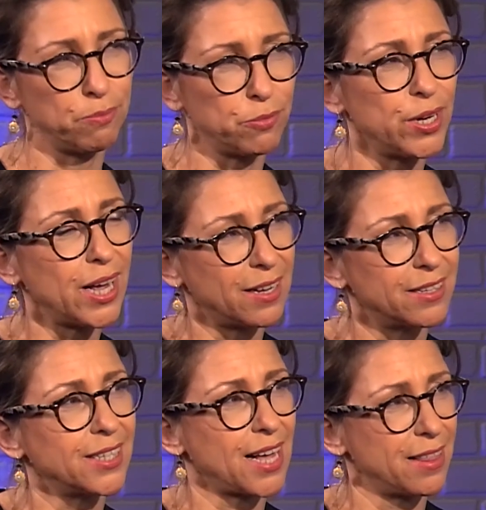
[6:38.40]
really
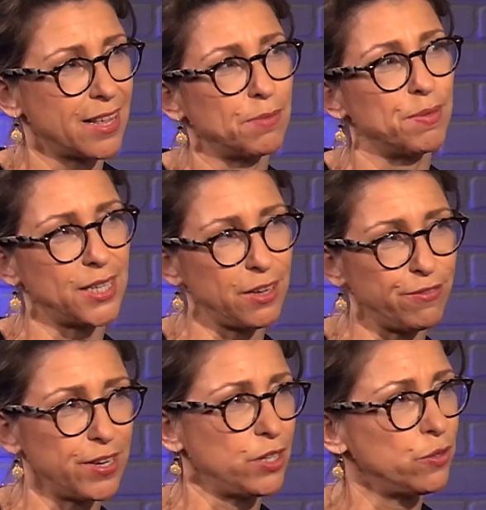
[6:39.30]
understand the
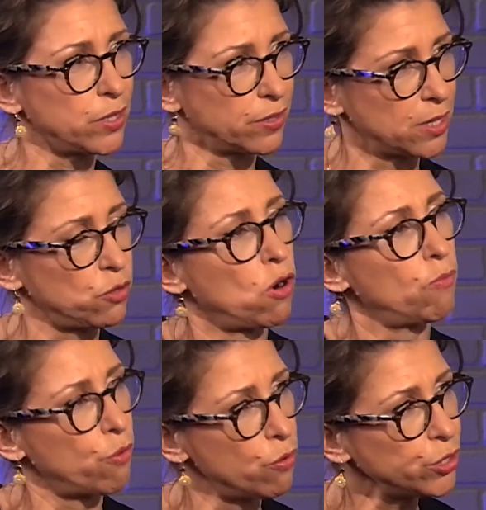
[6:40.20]
specific user that you're
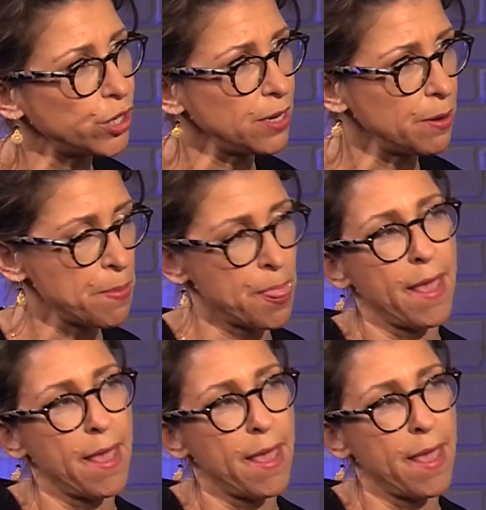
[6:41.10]
approaching, mm -hmm.